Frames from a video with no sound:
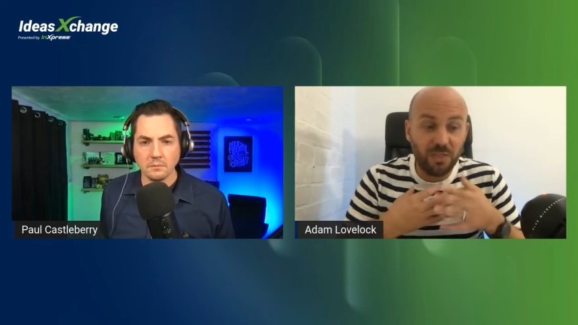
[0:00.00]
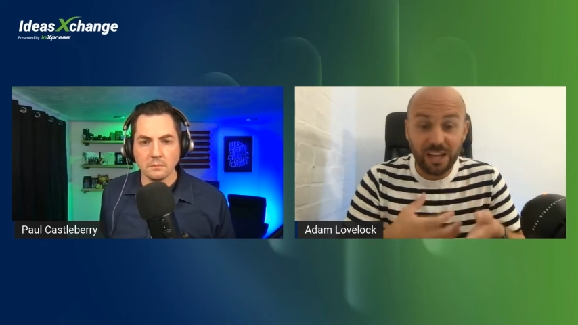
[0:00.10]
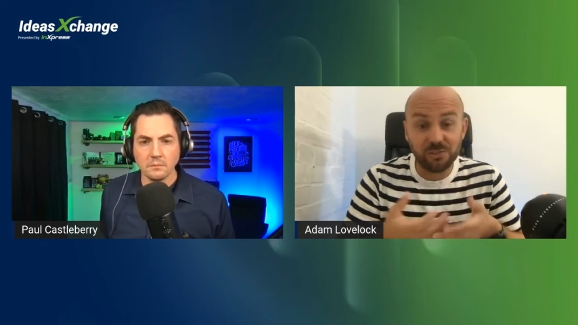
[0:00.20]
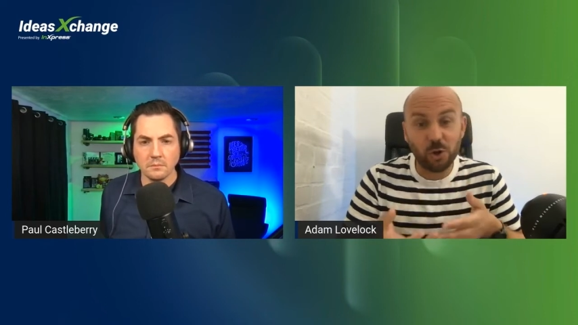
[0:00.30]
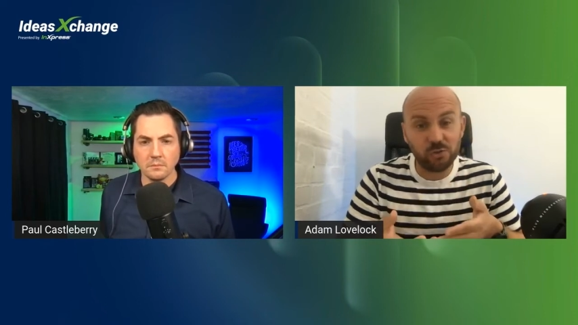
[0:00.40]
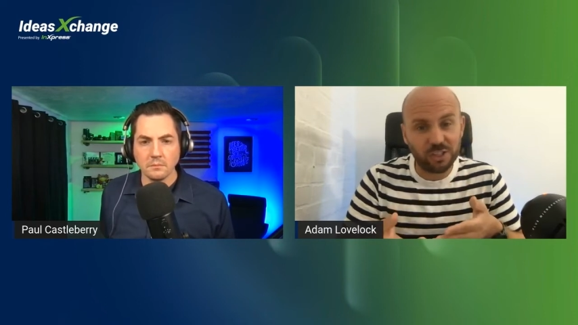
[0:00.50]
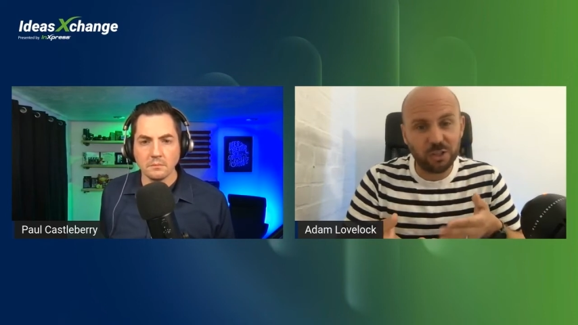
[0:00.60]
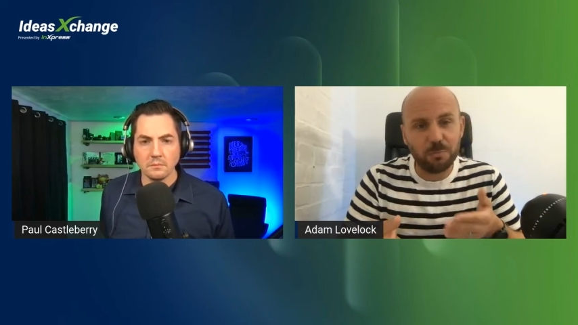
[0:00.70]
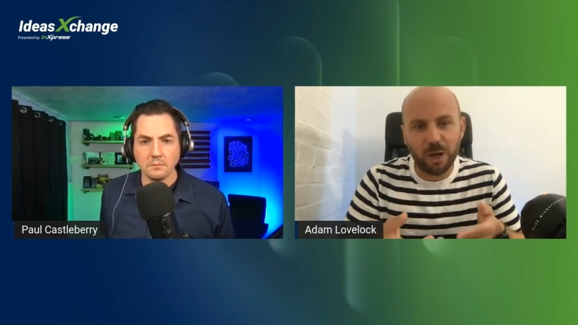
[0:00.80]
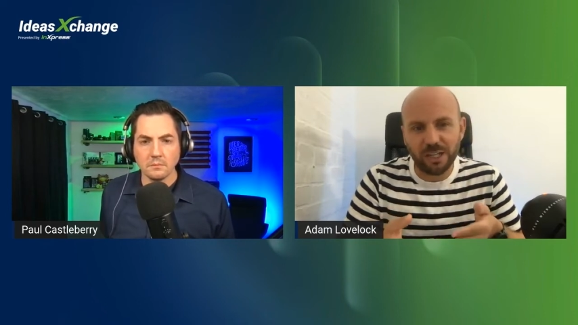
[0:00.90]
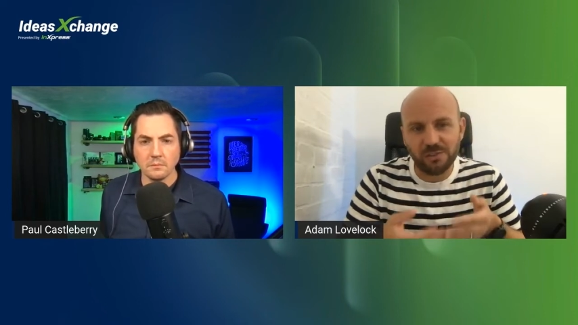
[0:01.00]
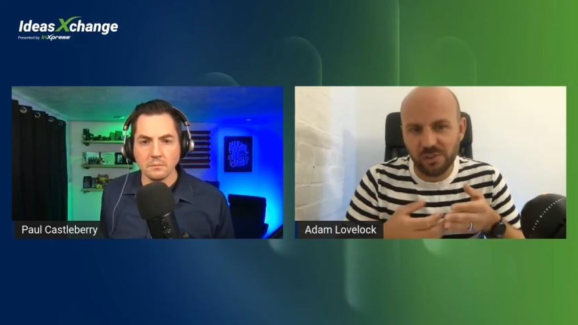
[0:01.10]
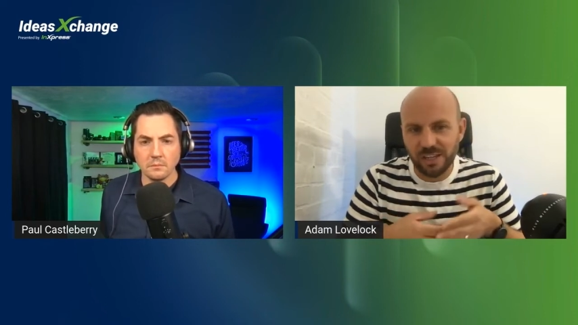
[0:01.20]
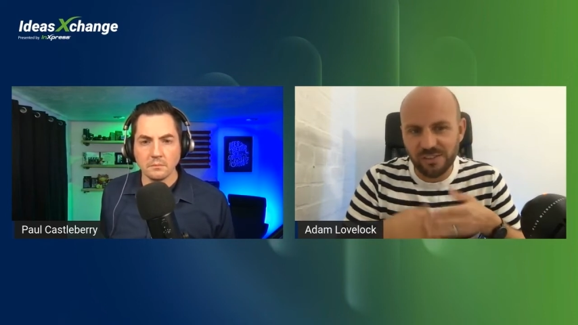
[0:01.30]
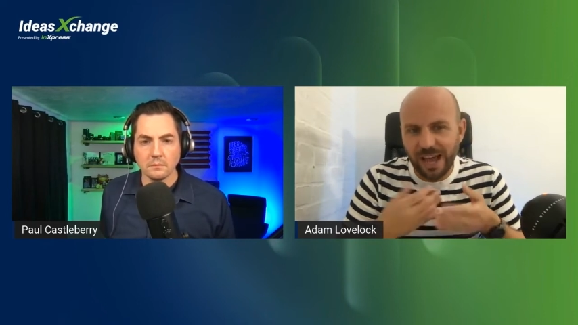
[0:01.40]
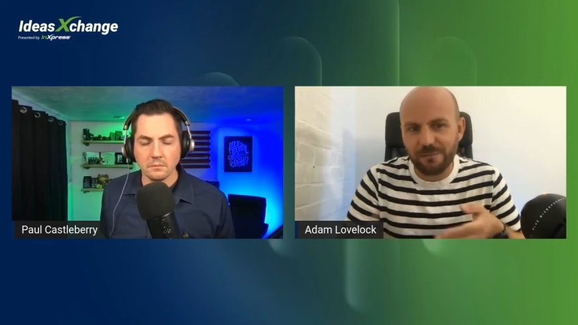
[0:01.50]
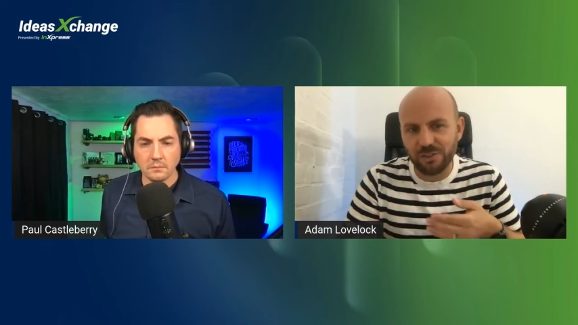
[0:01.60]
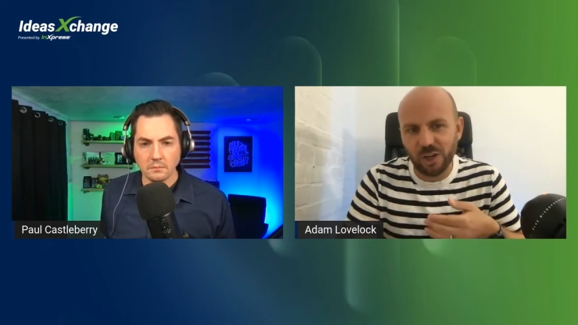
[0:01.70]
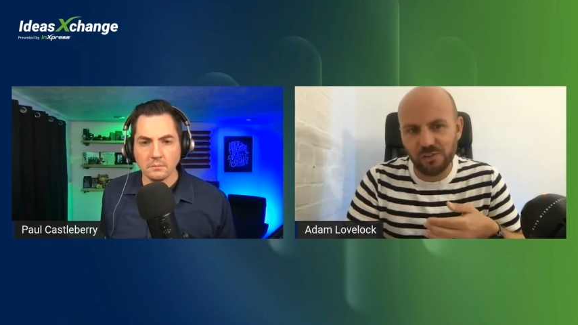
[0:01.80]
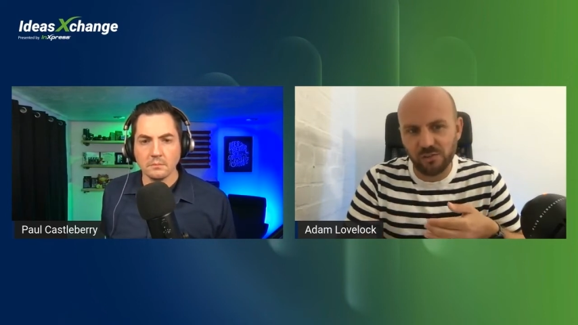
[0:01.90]
Speaker 1: that's costing you money. So there's
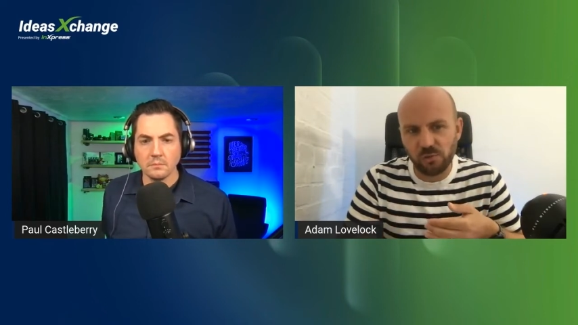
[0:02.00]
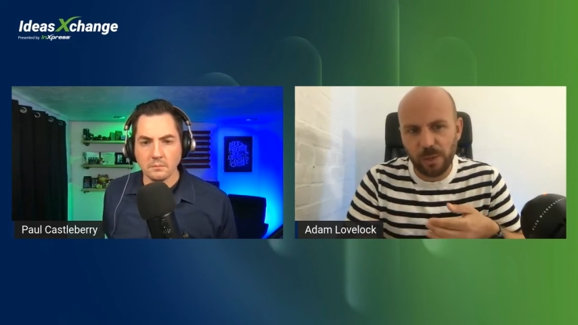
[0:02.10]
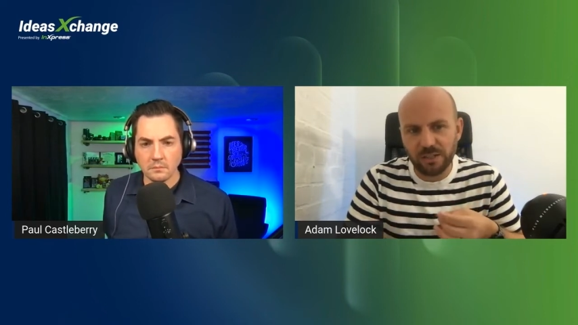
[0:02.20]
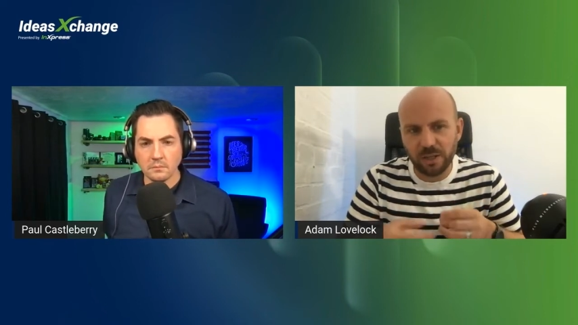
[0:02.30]
advertising spend